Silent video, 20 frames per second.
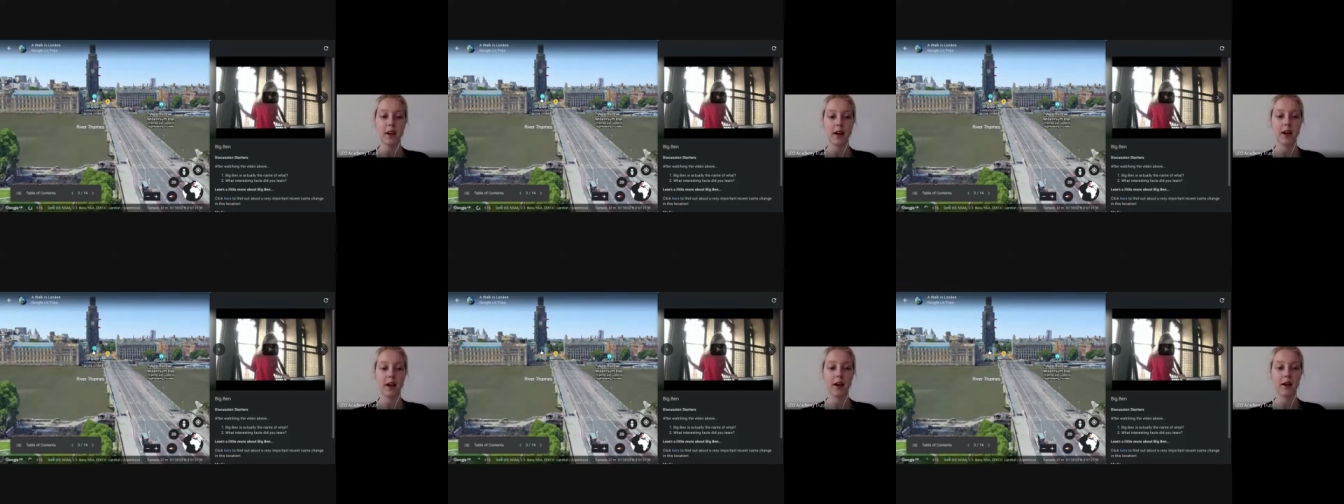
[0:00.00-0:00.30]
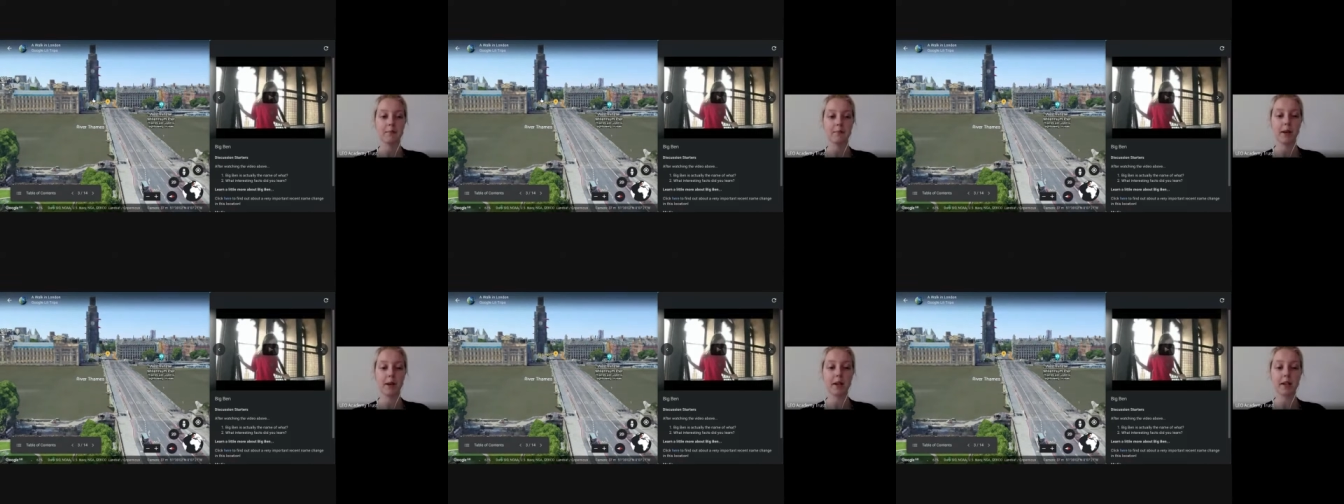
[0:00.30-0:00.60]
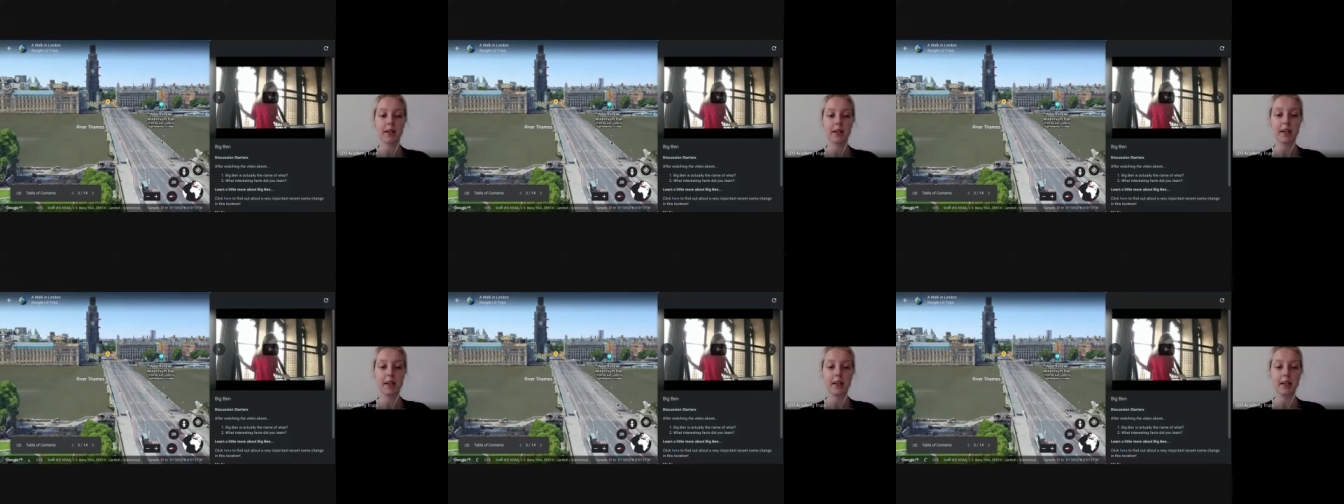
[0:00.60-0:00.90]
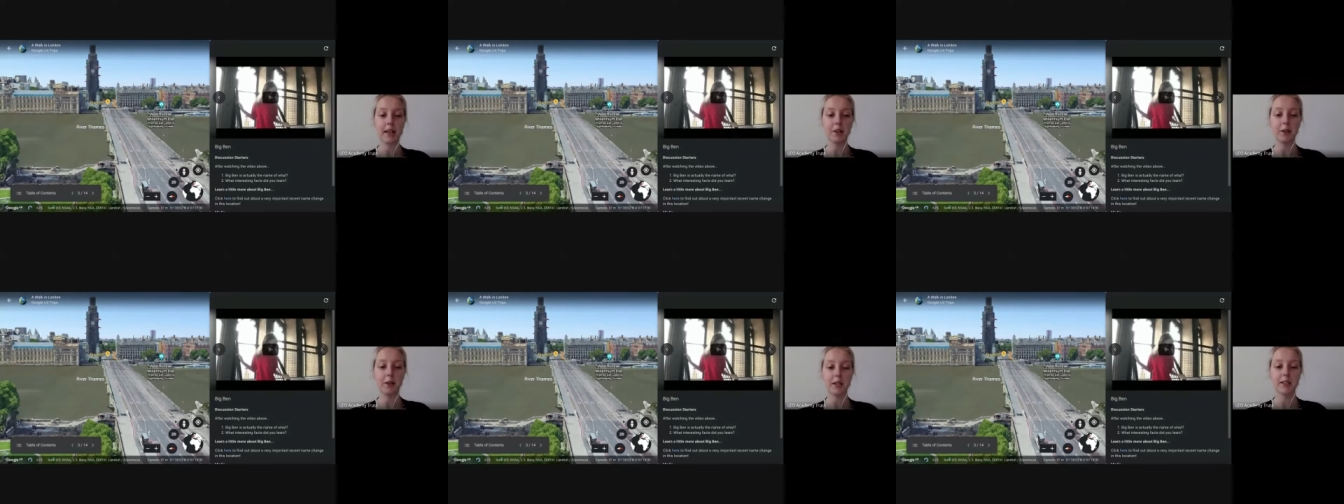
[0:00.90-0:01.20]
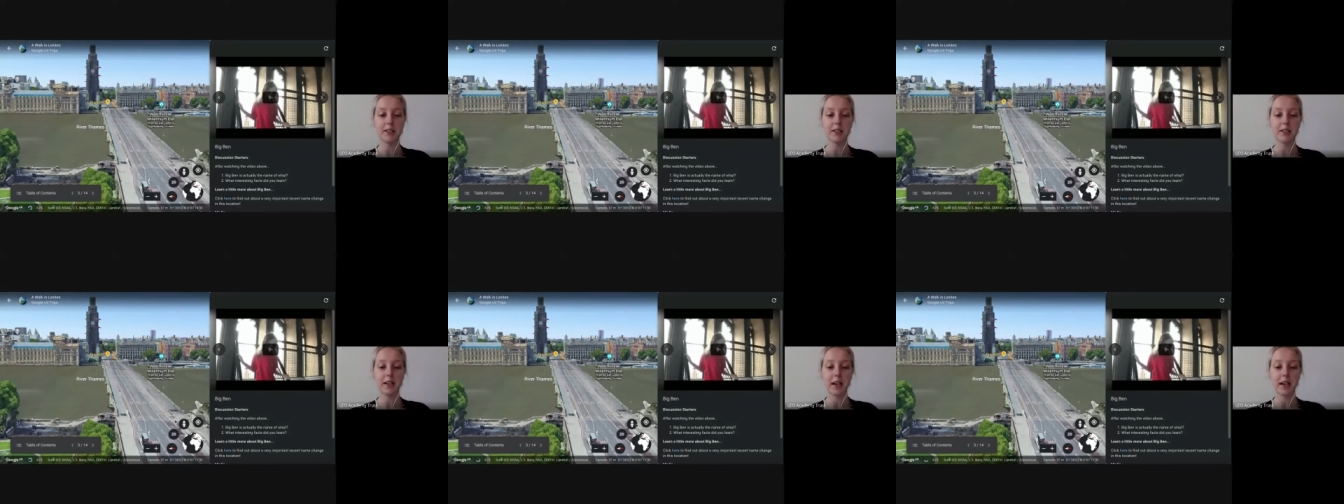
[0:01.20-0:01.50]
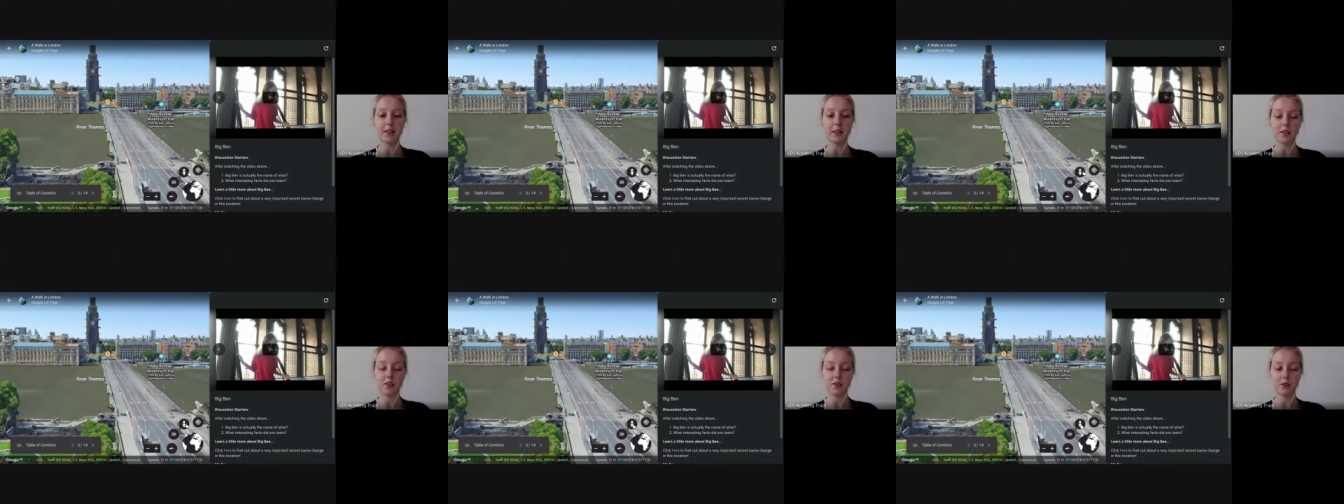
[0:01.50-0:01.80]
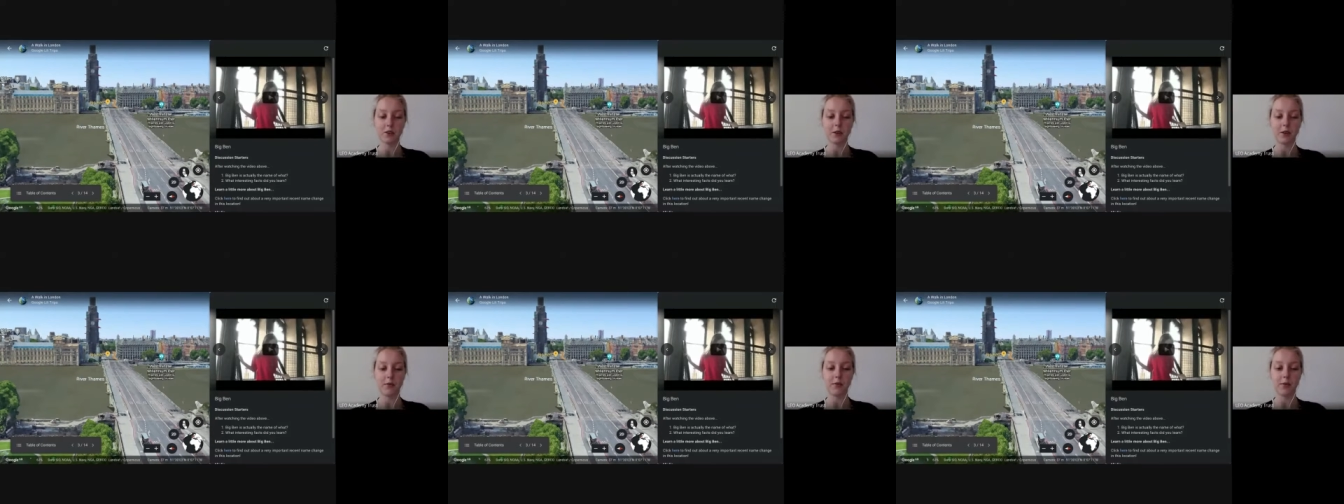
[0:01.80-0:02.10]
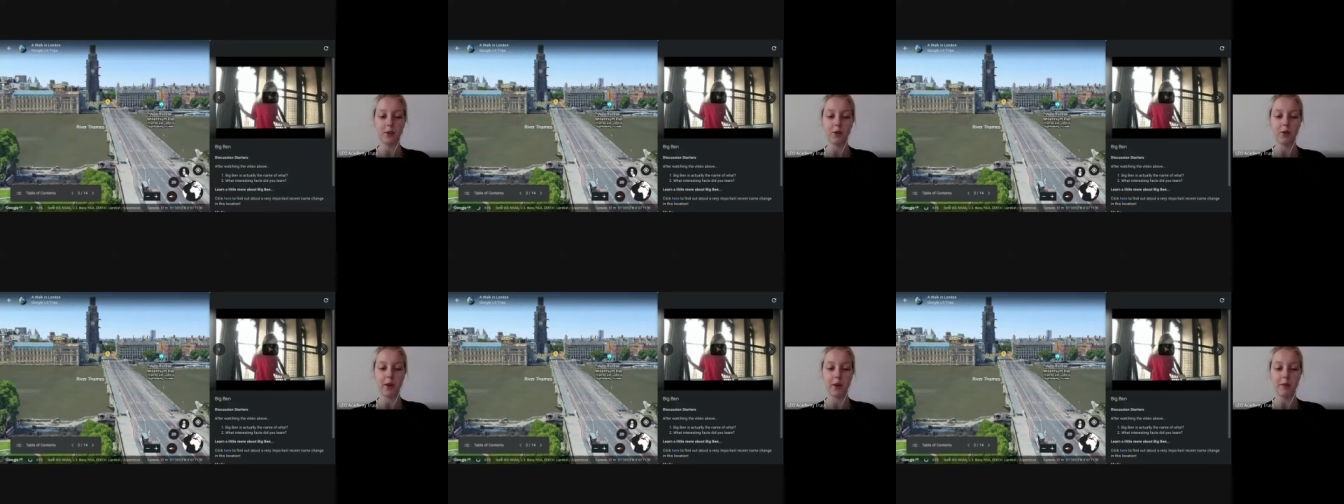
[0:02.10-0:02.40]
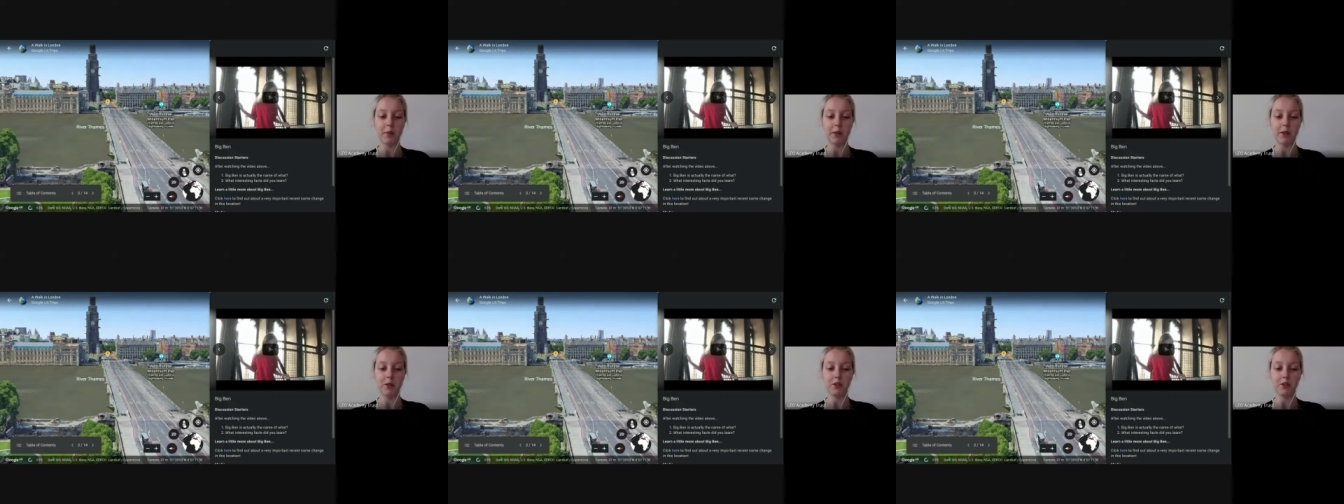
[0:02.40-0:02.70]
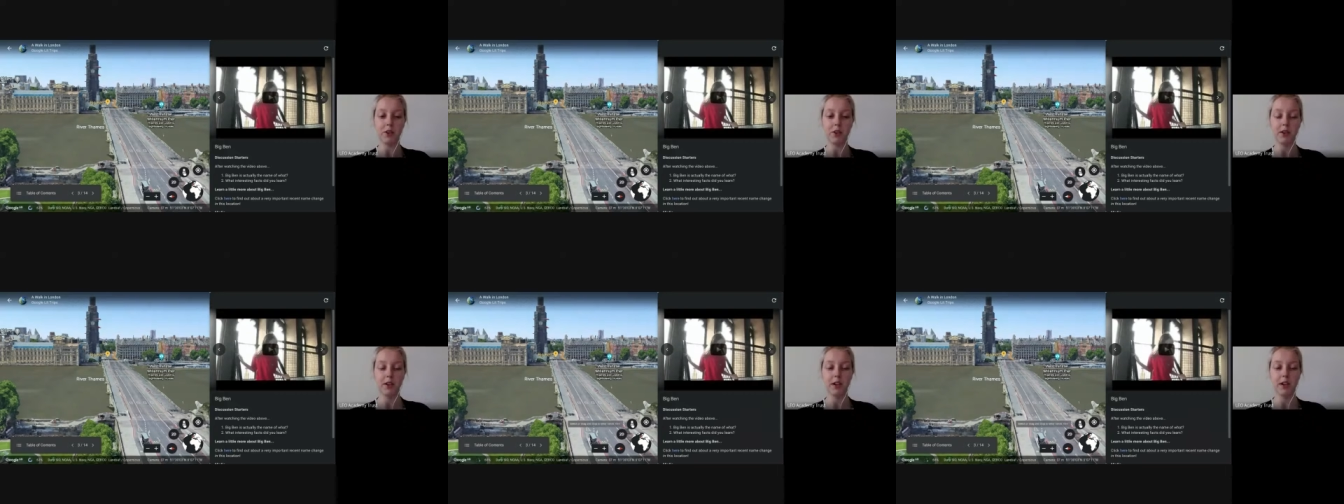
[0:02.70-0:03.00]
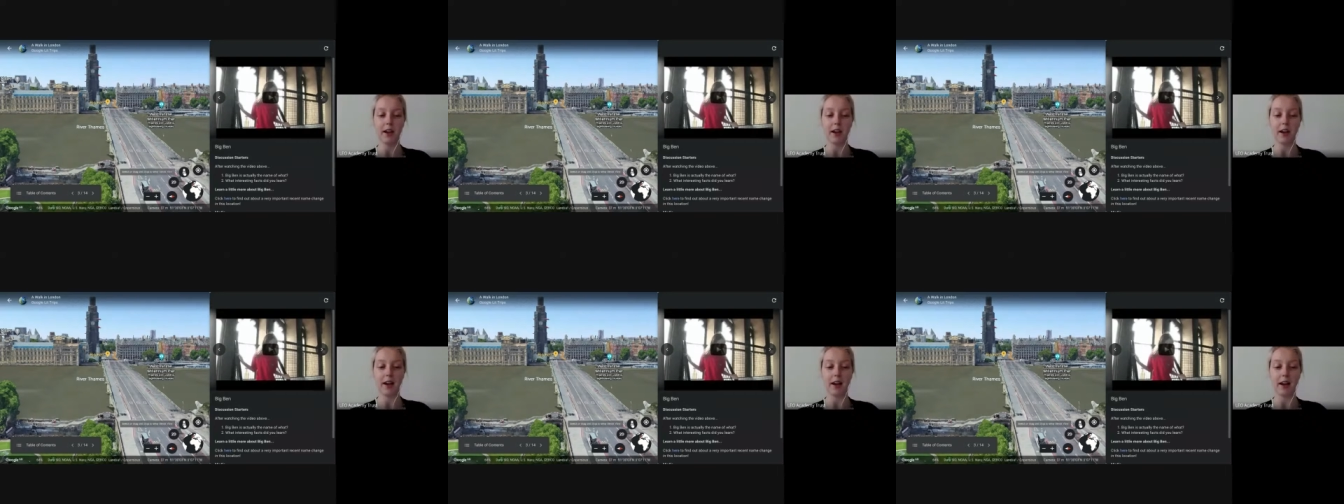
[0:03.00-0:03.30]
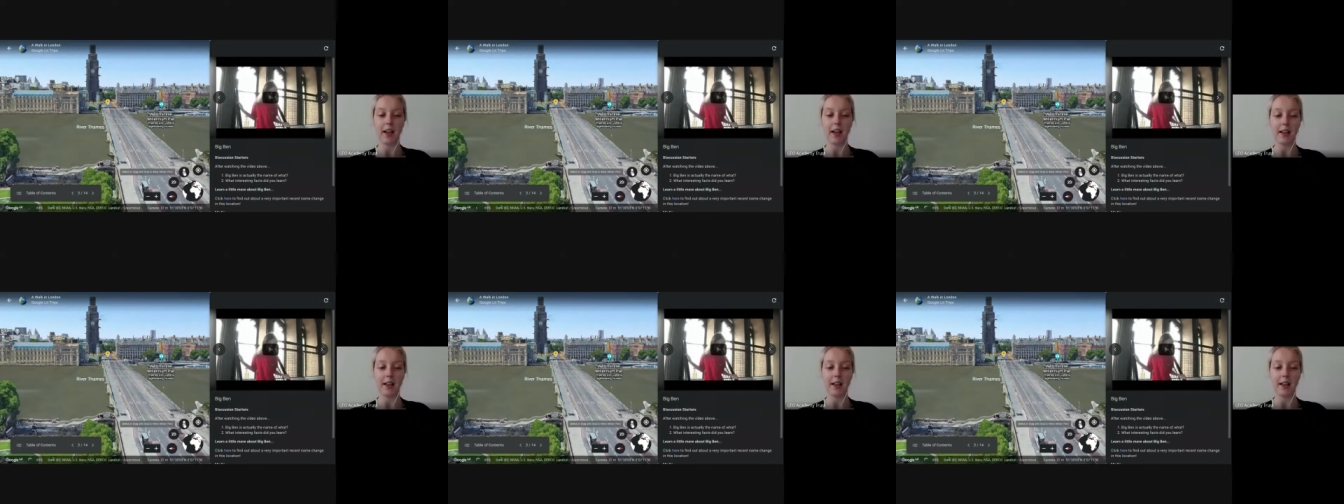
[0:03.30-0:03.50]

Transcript: um, but I can equally take the street view image uh,